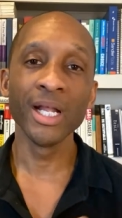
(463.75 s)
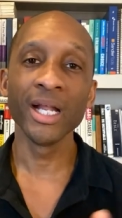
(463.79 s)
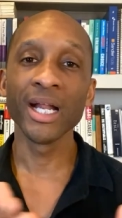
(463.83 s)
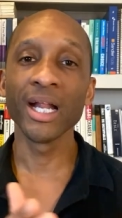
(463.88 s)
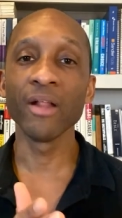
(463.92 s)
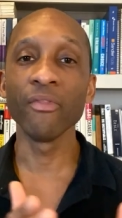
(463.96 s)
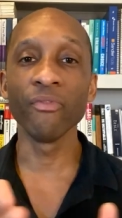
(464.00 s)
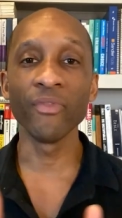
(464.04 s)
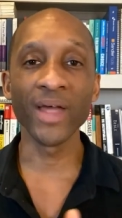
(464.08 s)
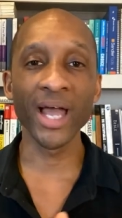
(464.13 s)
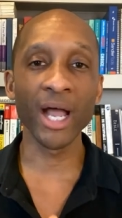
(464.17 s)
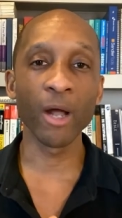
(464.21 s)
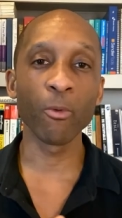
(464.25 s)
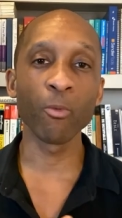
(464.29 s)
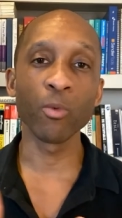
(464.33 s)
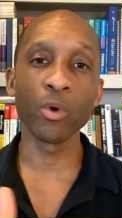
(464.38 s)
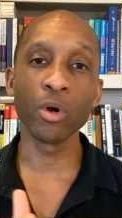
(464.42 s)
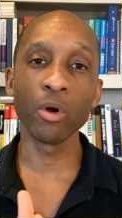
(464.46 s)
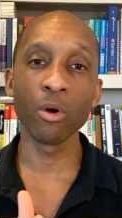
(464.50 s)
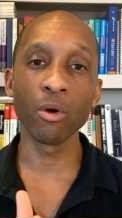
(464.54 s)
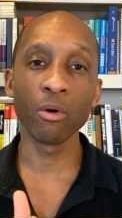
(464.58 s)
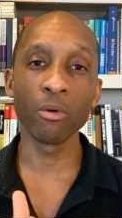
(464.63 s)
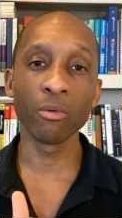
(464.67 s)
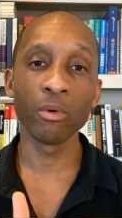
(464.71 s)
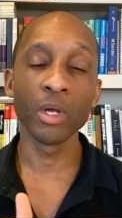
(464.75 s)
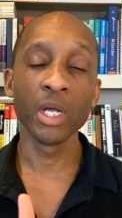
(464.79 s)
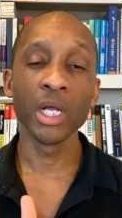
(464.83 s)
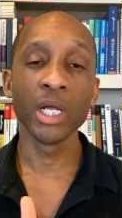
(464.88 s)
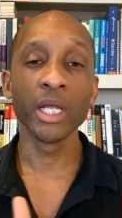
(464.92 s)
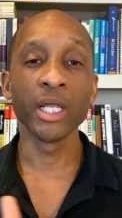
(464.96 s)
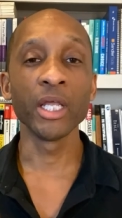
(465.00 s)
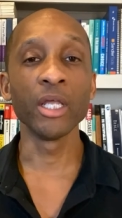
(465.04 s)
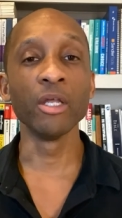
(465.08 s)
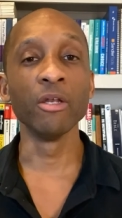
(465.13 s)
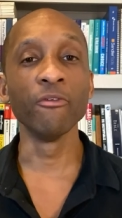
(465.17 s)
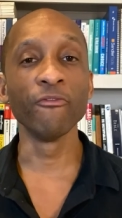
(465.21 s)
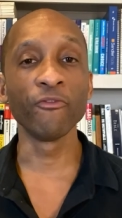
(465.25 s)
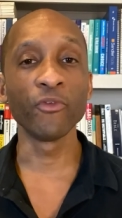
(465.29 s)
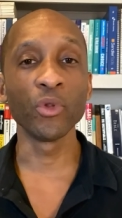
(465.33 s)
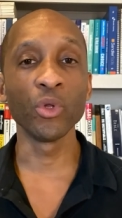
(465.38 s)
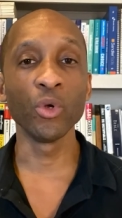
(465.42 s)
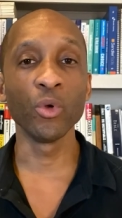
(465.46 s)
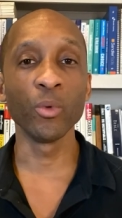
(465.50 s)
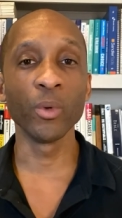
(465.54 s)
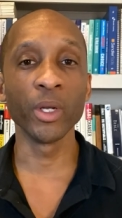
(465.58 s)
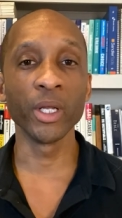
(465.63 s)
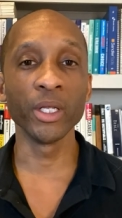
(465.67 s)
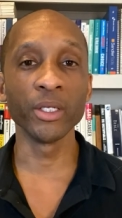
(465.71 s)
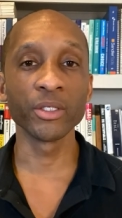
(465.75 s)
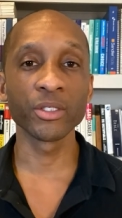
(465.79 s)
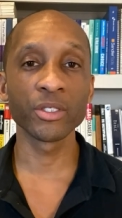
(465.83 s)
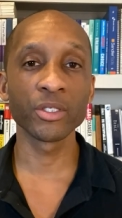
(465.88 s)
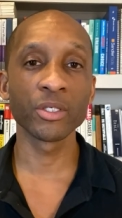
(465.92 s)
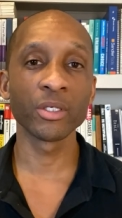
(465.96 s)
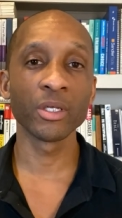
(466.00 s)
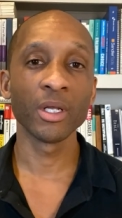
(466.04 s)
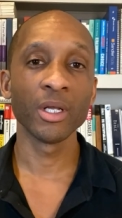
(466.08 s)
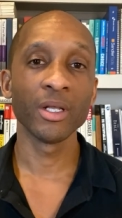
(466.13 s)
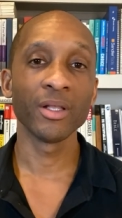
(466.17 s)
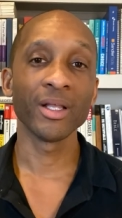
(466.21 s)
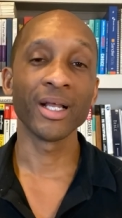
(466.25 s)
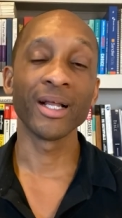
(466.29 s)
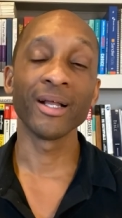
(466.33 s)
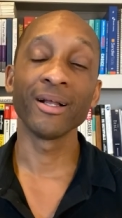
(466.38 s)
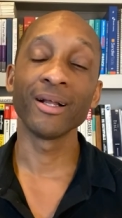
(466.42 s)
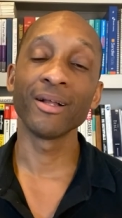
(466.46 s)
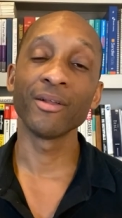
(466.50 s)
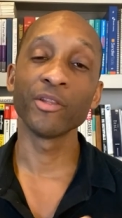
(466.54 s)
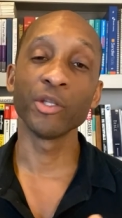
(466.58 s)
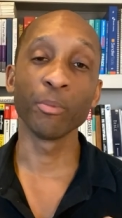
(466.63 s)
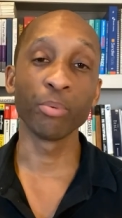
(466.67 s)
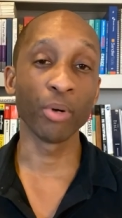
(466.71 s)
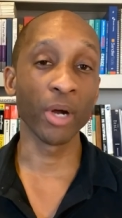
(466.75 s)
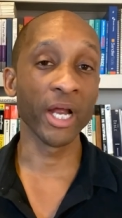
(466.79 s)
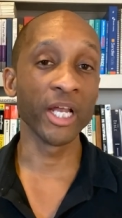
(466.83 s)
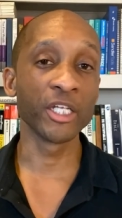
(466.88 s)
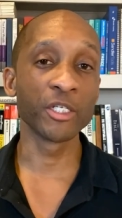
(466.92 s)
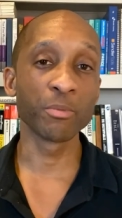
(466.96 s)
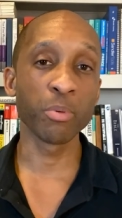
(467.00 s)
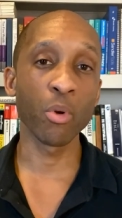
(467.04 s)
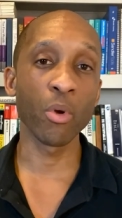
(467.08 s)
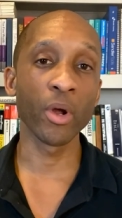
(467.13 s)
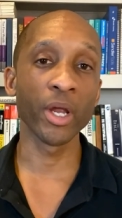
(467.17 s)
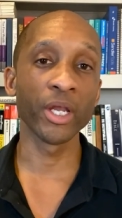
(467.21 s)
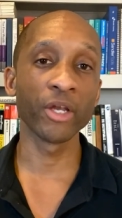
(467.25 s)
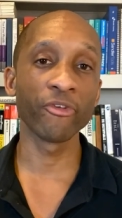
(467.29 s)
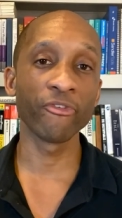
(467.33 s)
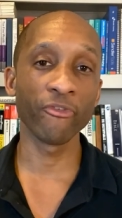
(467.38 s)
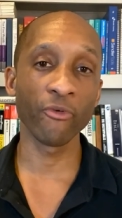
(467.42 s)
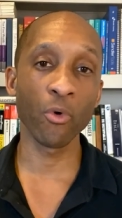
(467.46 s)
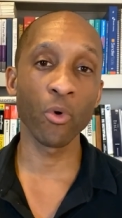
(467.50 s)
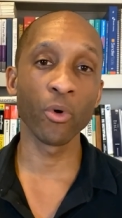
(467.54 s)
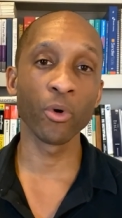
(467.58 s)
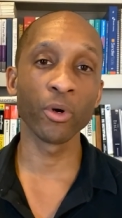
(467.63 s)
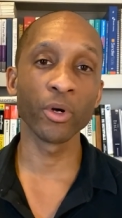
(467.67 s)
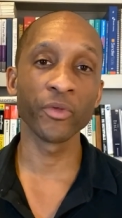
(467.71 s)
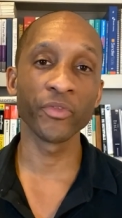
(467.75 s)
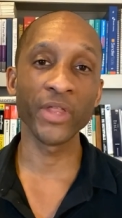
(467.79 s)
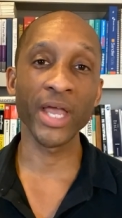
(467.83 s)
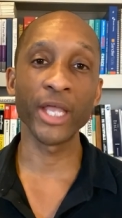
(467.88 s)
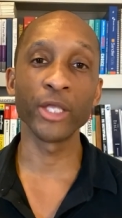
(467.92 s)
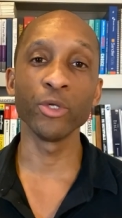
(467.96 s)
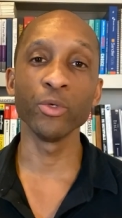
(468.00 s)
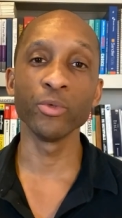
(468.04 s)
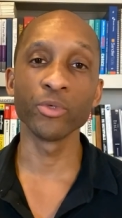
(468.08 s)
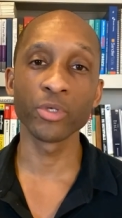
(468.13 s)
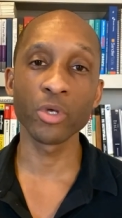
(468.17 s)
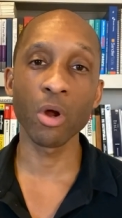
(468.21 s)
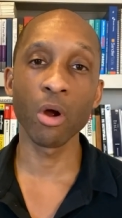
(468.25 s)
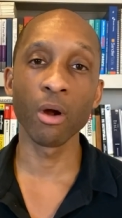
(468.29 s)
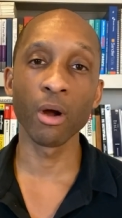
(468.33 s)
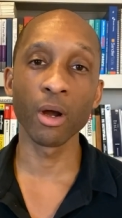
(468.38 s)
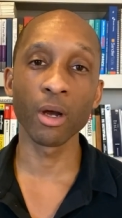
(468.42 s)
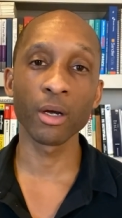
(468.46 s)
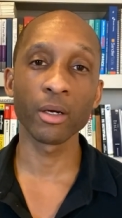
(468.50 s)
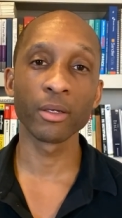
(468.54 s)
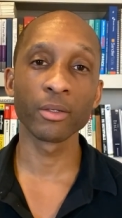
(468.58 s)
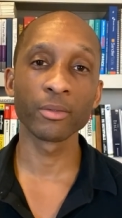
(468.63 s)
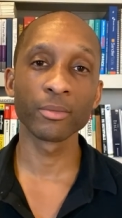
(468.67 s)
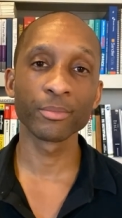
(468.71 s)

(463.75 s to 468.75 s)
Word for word: And that will influence uh, the price point for that used car.